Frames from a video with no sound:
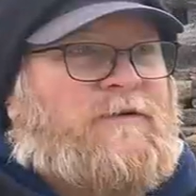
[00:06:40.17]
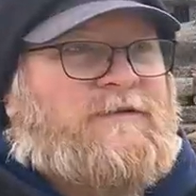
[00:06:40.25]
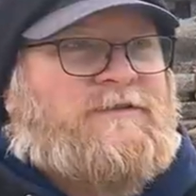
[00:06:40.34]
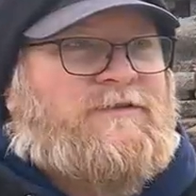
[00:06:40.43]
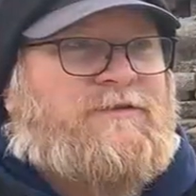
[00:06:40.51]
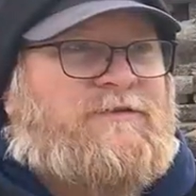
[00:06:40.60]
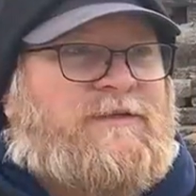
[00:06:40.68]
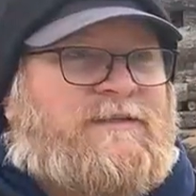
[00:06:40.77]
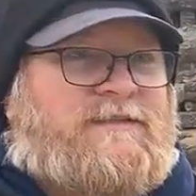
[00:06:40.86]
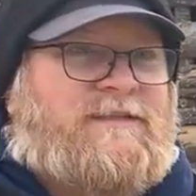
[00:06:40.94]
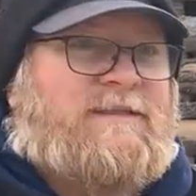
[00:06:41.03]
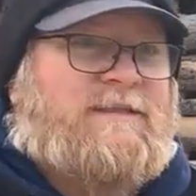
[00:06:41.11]
of us to do
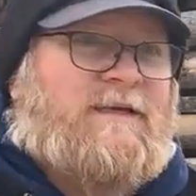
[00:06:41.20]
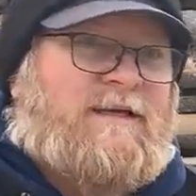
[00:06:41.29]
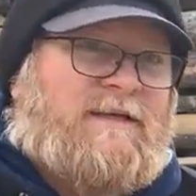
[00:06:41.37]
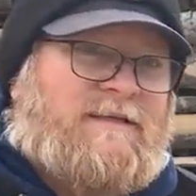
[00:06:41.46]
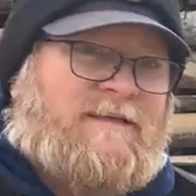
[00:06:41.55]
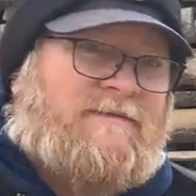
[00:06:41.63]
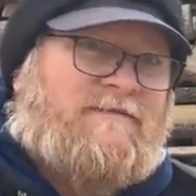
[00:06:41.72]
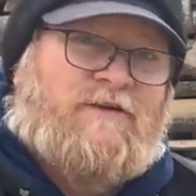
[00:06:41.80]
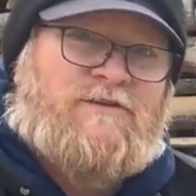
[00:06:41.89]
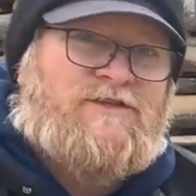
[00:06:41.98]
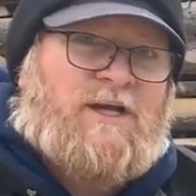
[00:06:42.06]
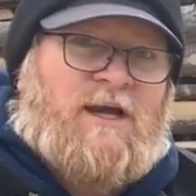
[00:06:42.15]
this, leave
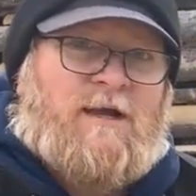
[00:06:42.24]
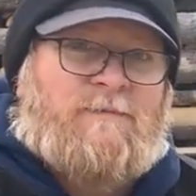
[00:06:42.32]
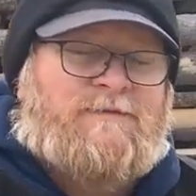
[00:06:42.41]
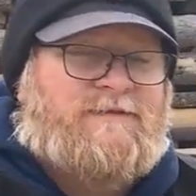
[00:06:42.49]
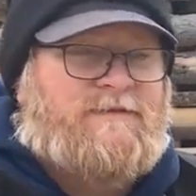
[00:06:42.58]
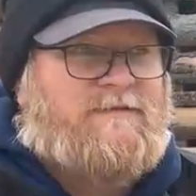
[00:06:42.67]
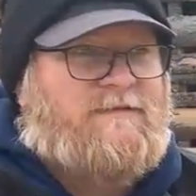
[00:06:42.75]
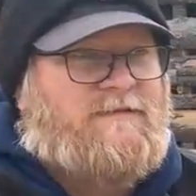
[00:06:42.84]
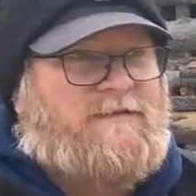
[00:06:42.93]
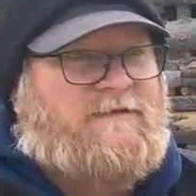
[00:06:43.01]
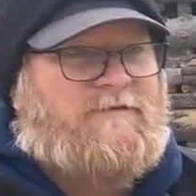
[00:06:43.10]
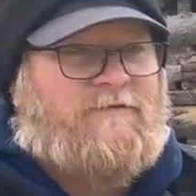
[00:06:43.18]
good jobs,
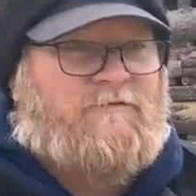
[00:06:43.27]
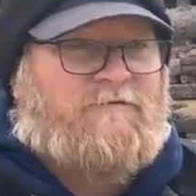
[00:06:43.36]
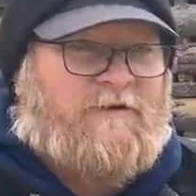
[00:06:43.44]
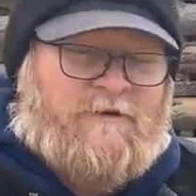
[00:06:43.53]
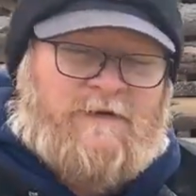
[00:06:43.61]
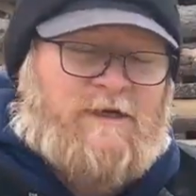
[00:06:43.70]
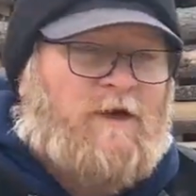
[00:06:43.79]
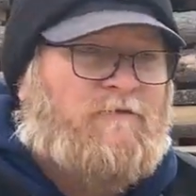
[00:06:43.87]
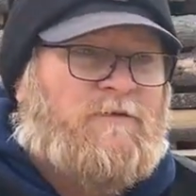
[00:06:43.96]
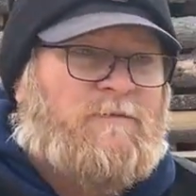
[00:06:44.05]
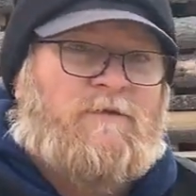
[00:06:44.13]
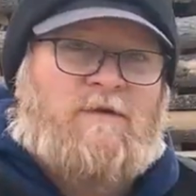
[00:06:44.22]
leave a very
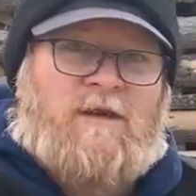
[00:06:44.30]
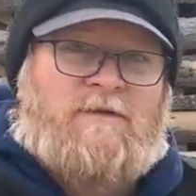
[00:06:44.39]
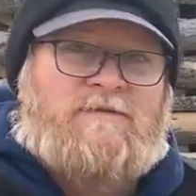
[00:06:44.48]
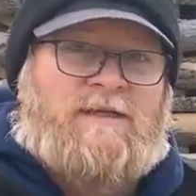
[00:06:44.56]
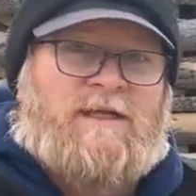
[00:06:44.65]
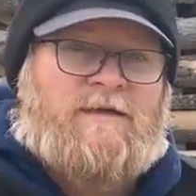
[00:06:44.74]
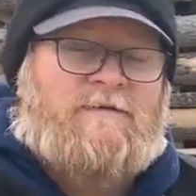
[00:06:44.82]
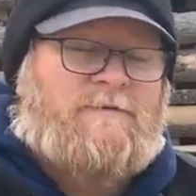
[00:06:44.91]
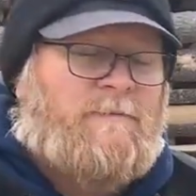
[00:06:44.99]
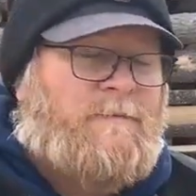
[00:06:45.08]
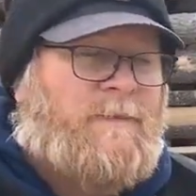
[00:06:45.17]
comfortable lifestyle,